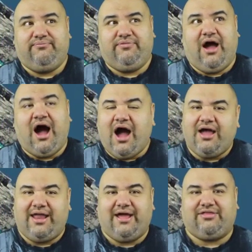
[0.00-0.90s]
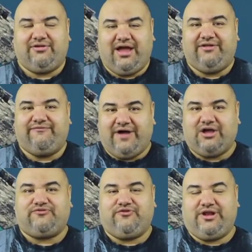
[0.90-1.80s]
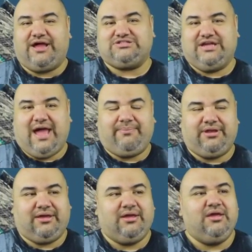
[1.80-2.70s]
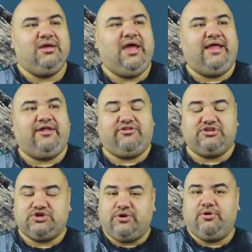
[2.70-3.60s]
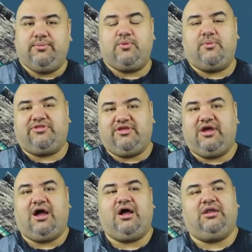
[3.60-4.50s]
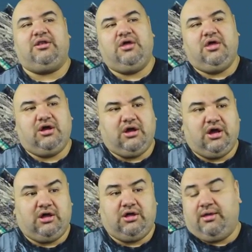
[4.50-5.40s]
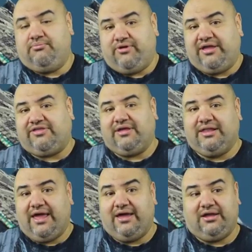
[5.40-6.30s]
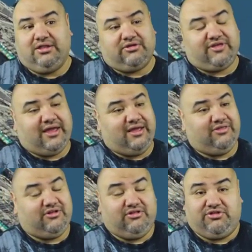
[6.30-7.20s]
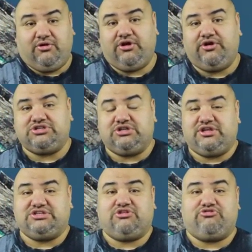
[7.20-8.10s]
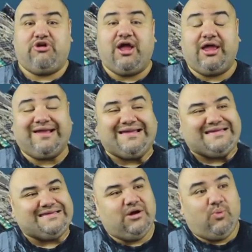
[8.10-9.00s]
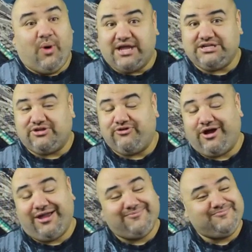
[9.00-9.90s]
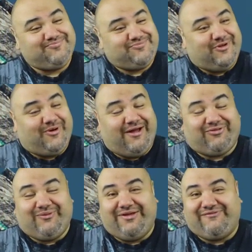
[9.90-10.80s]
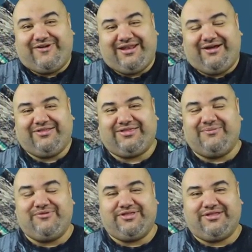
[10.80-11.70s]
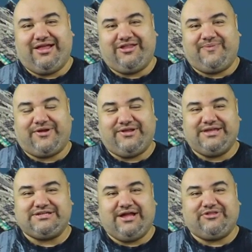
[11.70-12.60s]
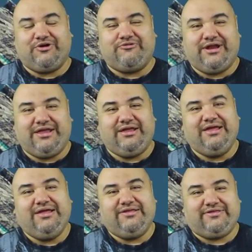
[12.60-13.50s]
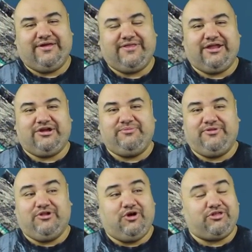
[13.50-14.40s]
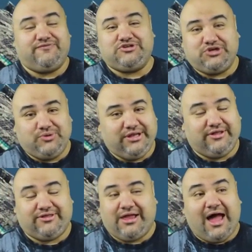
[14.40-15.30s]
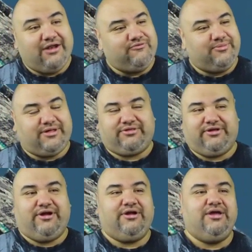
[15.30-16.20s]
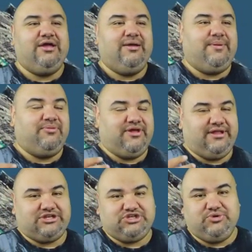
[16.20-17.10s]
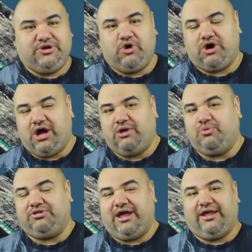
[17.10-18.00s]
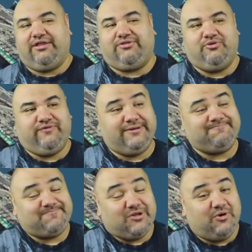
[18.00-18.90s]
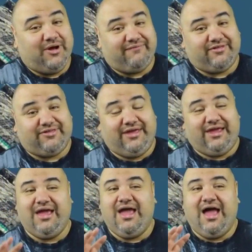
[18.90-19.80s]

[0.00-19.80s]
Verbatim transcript: Han had to kind of vouch for it actually happening. And there's a short moment where we see Han uh, embracing Leia. It looks like he's consoling her. She looks like she's crying. Why she's crying, we'll have to wait and find out in December. There's a lot of speculation out there already saying that it could be the loss of Chewie. There's a lot of rumors out there, people thinking that Chewie or Han will die in this movie. We'll have to see.